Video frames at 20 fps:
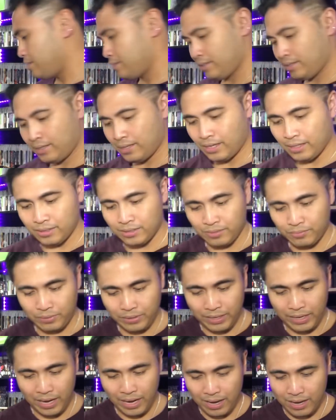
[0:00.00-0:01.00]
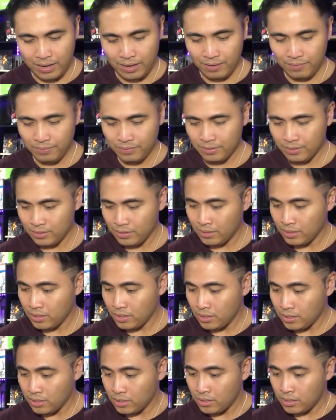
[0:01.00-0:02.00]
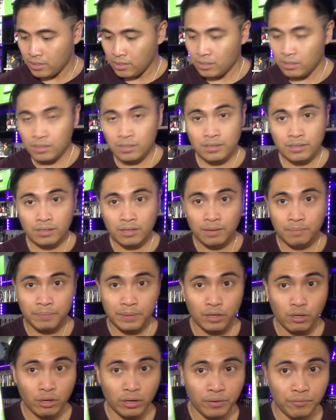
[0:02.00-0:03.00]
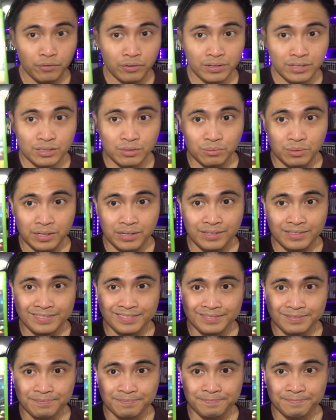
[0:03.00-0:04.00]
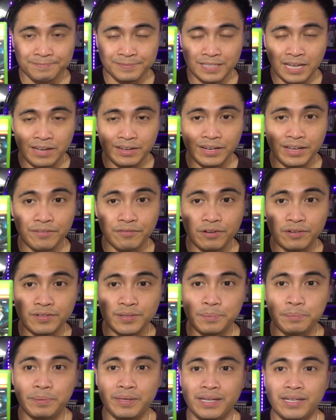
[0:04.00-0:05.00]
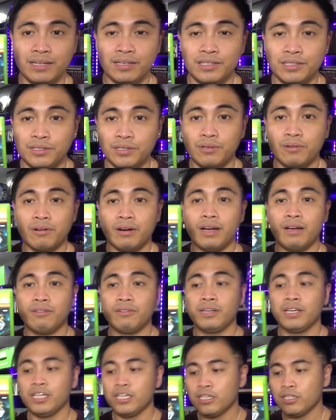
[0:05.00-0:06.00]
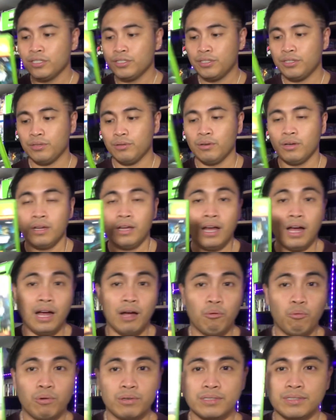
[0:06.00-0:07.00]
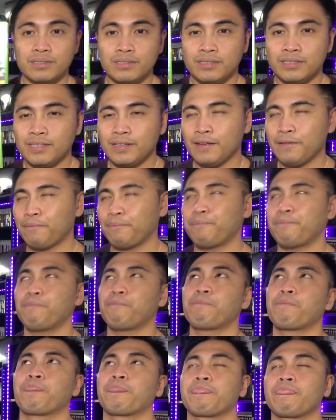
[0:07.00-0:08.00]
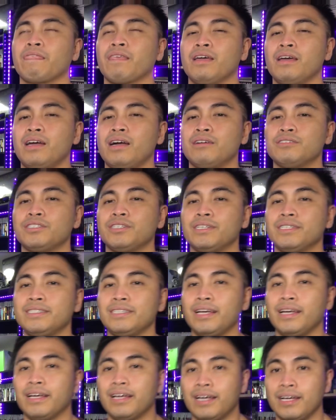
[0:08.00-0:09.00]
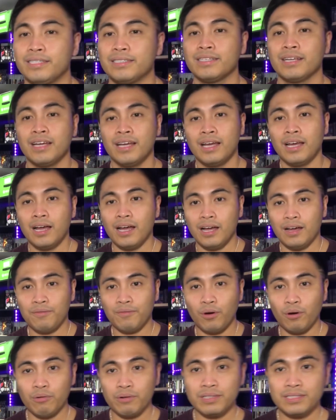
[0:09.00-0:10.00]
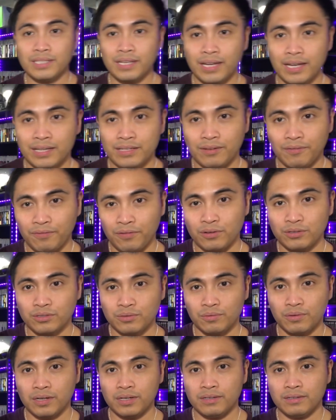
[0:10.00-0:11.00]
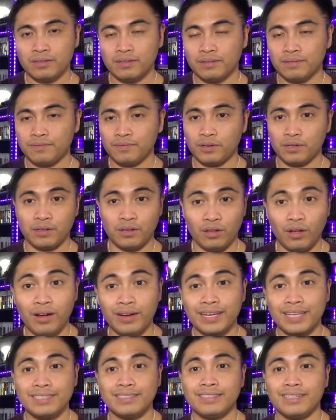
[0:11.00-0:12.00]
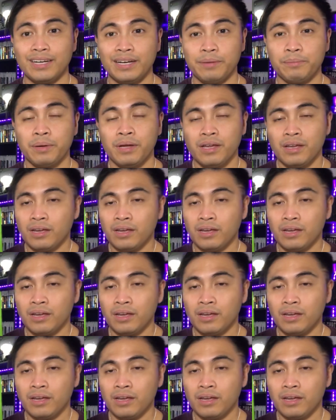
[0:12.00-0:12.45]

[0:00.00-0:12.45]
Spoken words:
Next we have, been looking for this one, Need for Speed Underground 2. How should I say, guys? I've always had the first one for the longest time.